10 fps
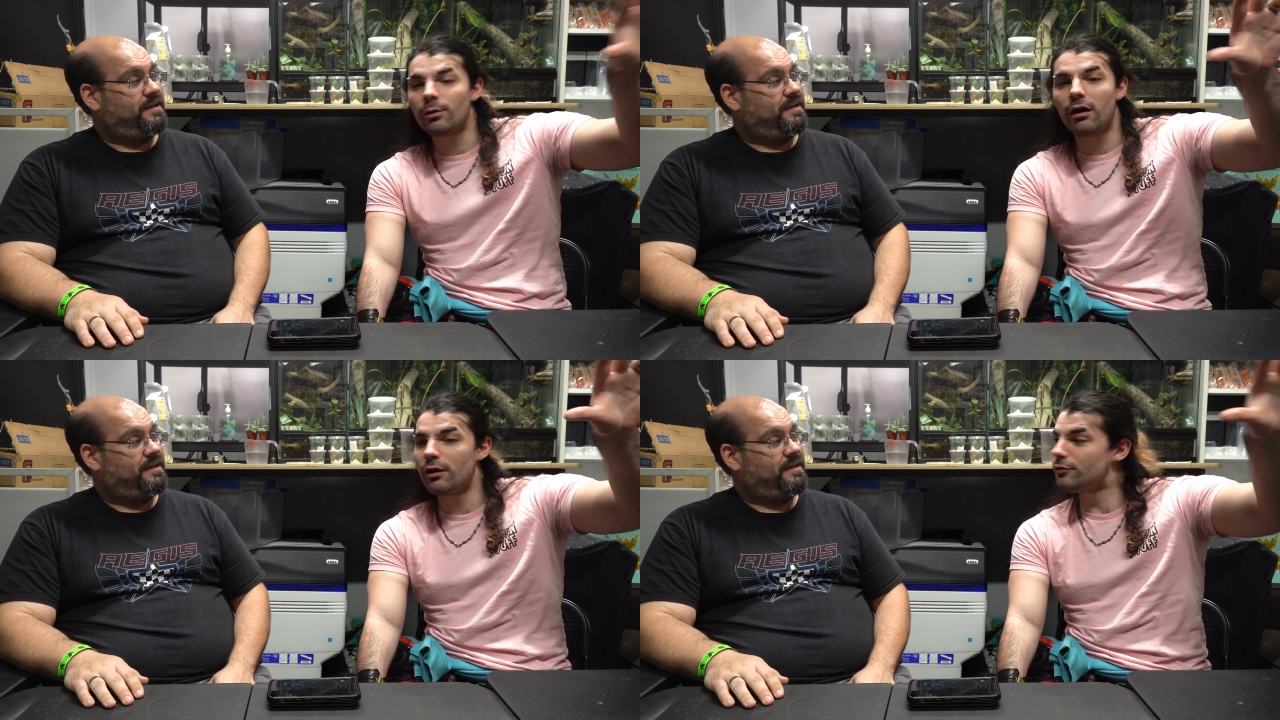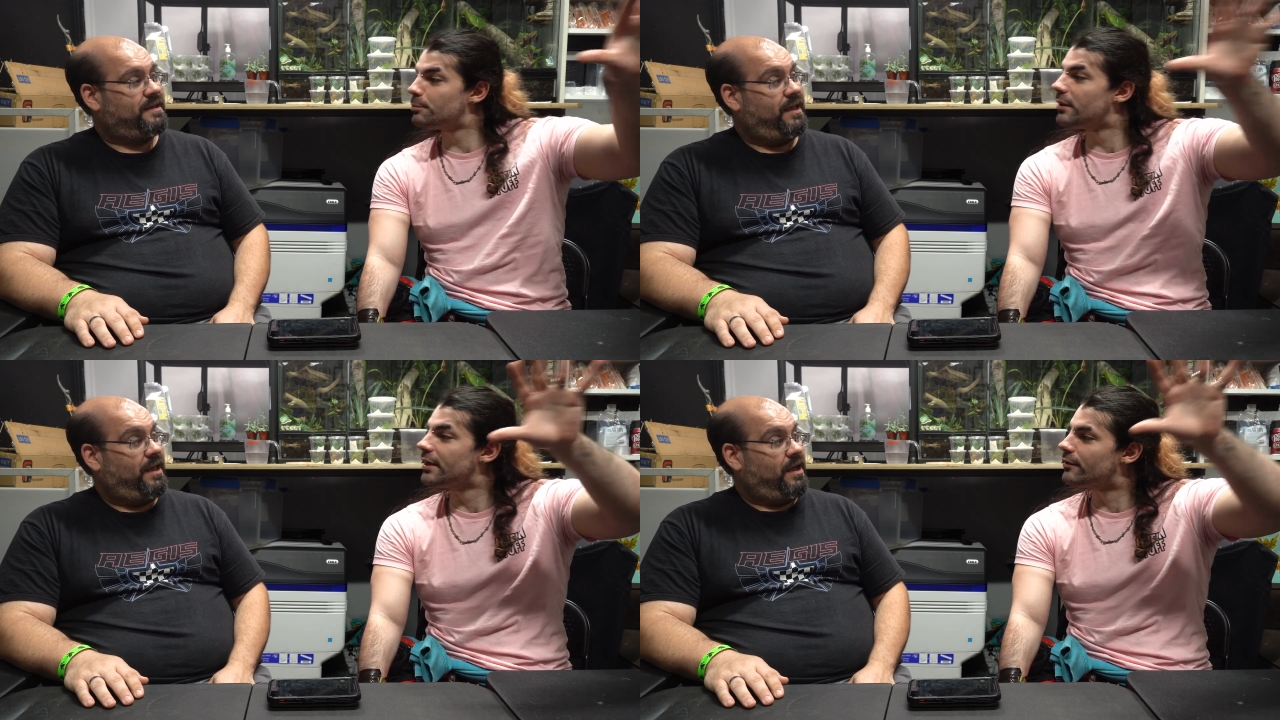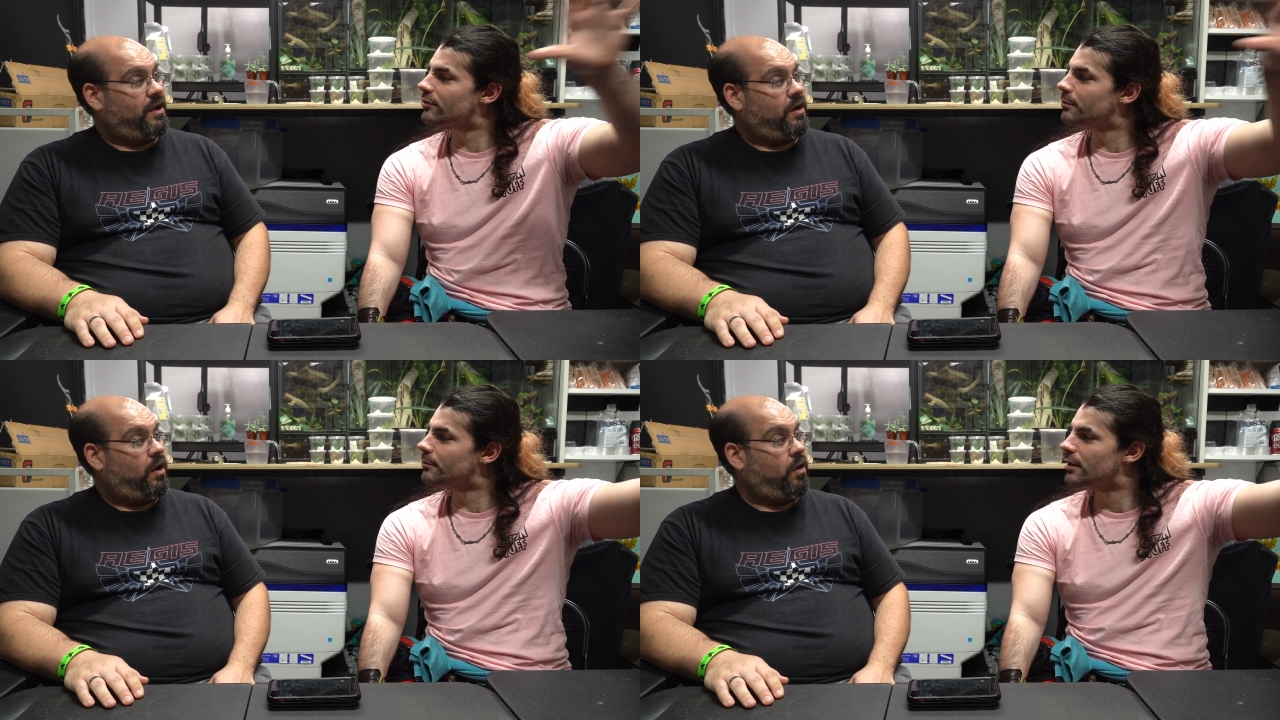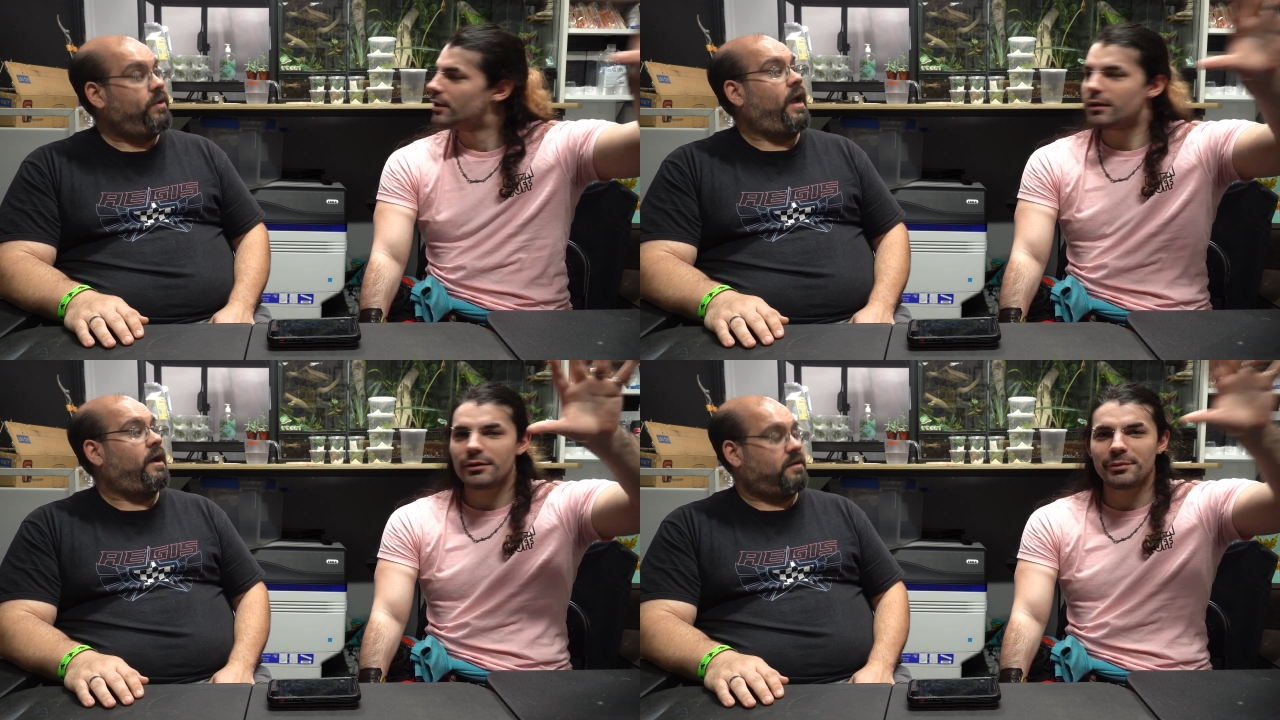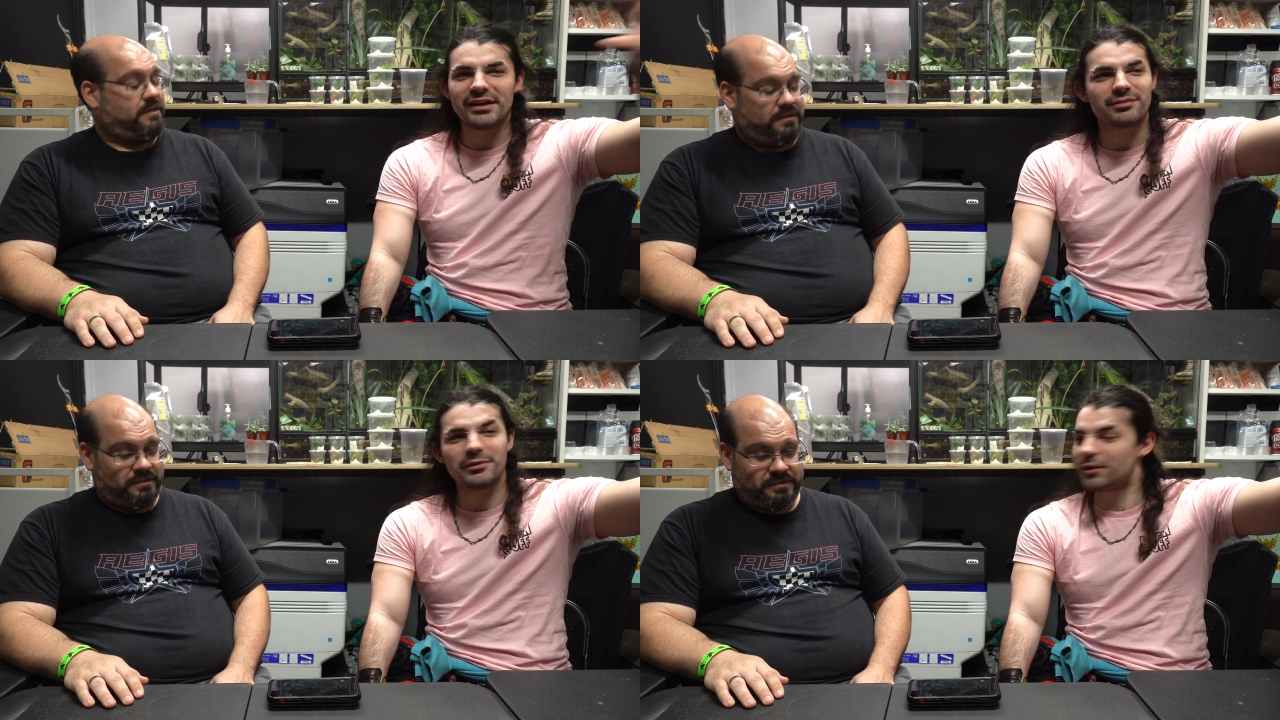Speaker 1: walls, playing some oh yeah,
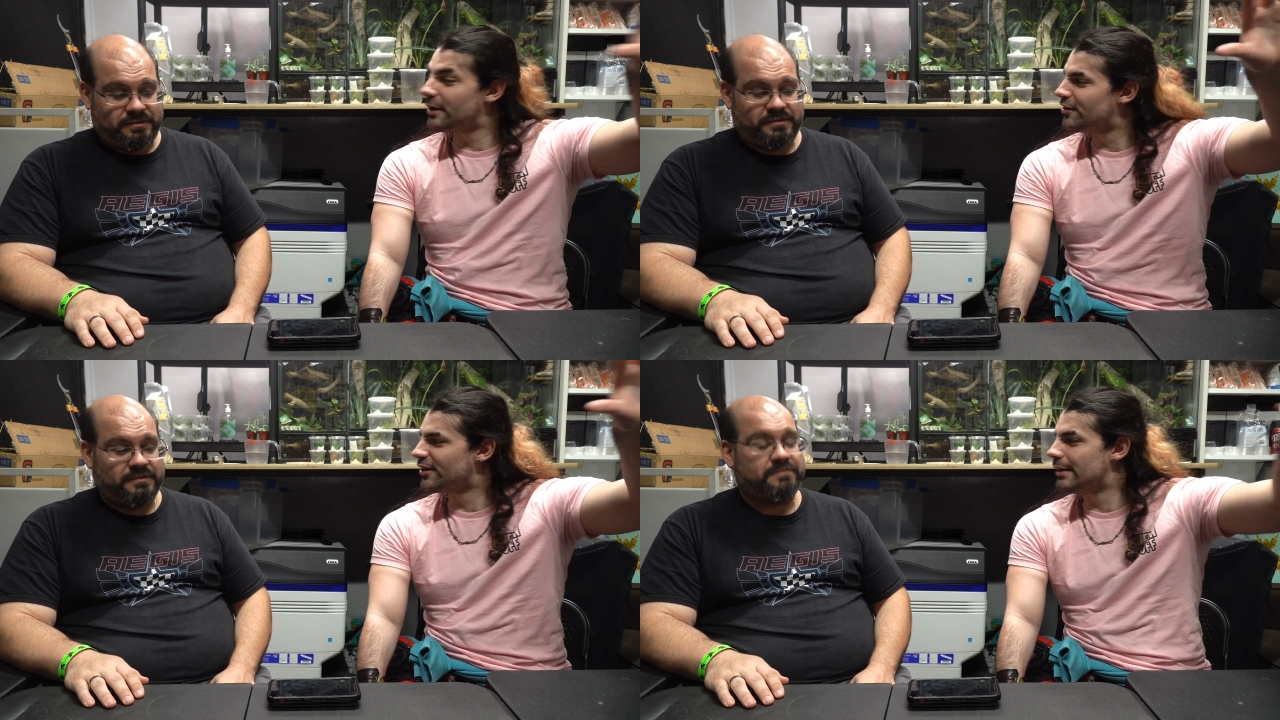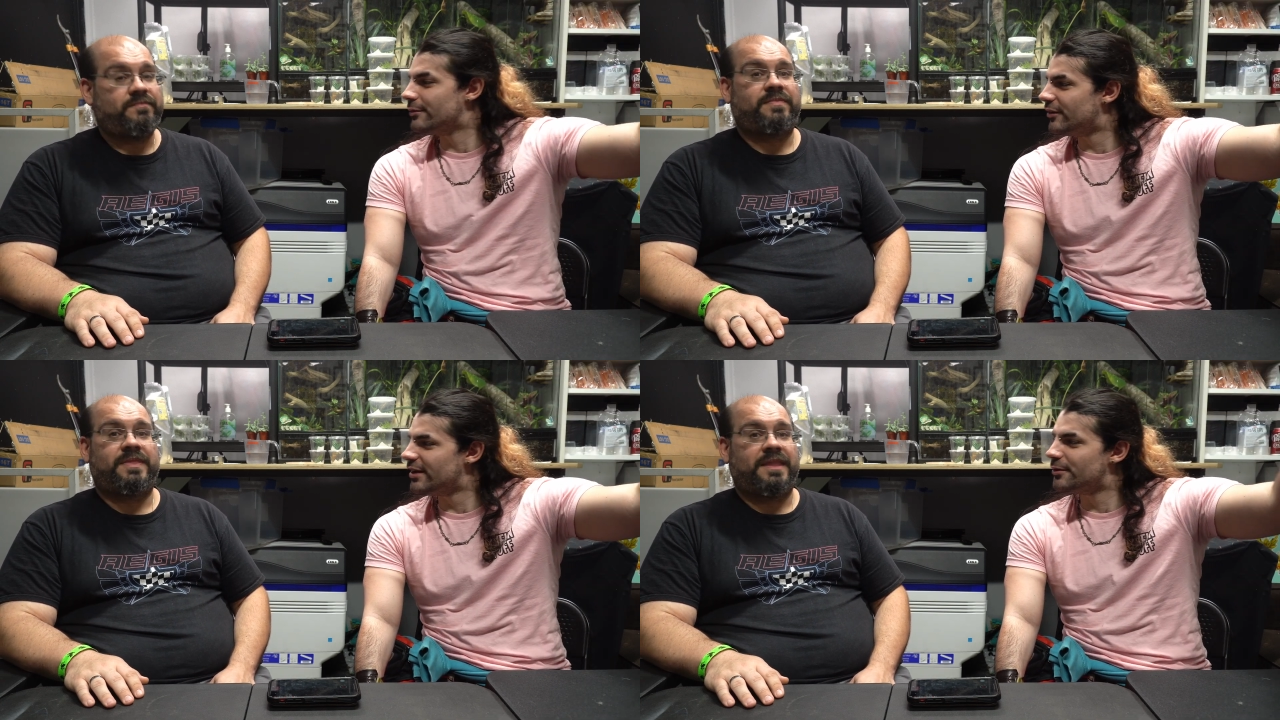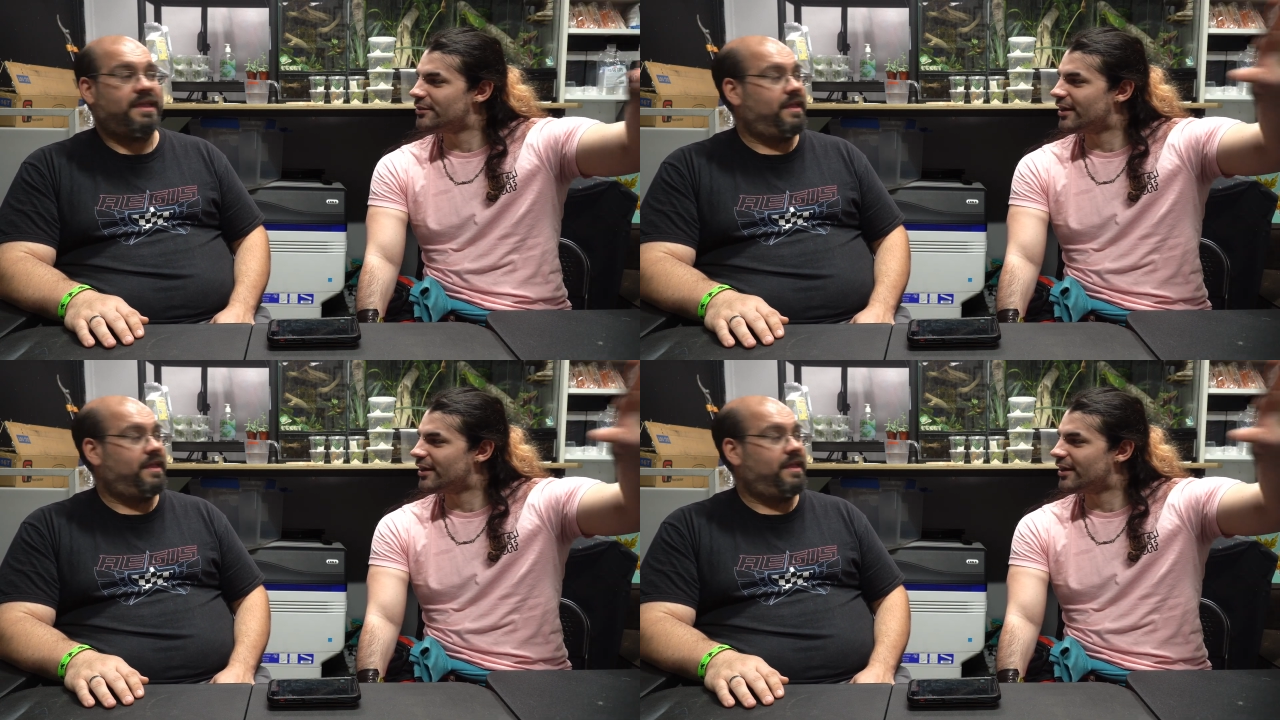playing some alliteration gaming videos